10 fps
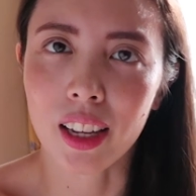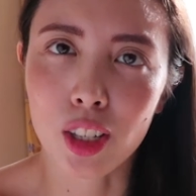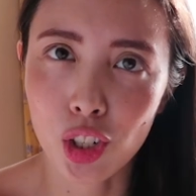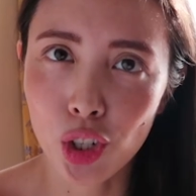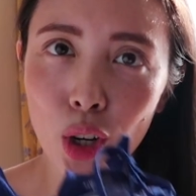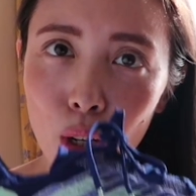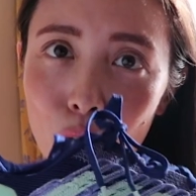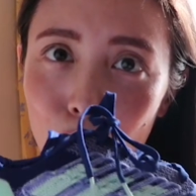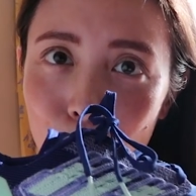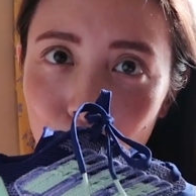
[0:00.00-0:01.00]
it sure
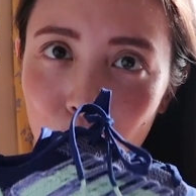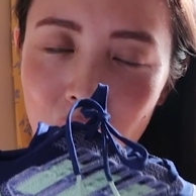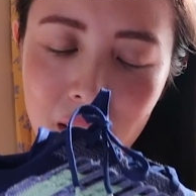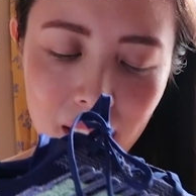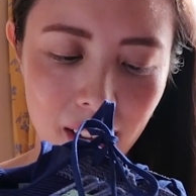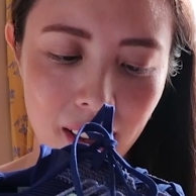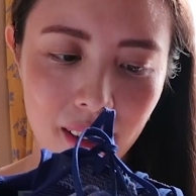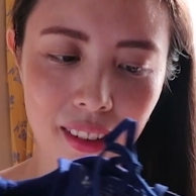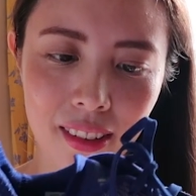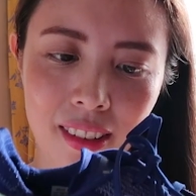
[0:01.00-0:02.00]
looks good.
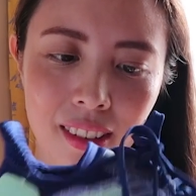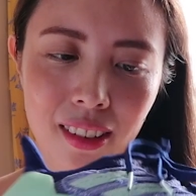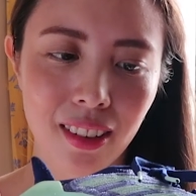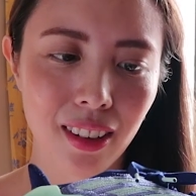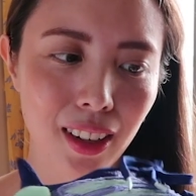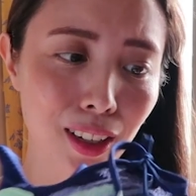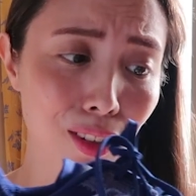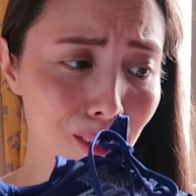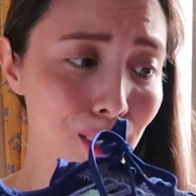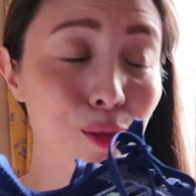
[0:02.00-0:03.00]
It
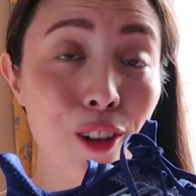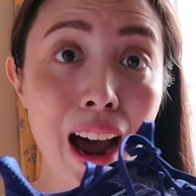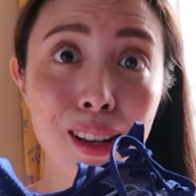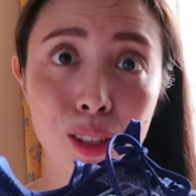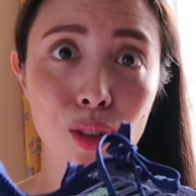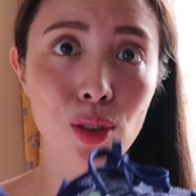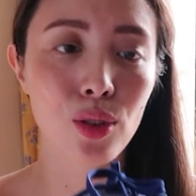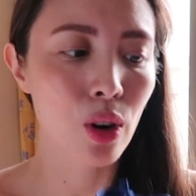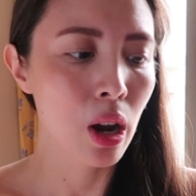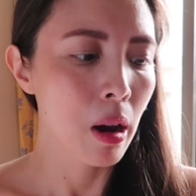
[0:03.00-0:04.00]
looks fast
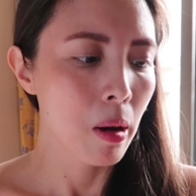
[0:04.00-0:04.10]
too,